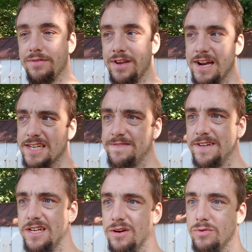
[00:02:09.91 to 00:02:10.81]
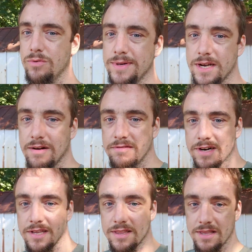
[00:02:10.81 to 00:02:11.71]
The next video will be
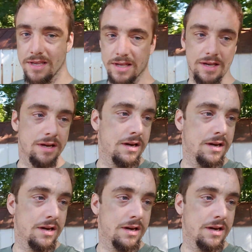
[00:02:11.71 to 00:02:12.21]
covering the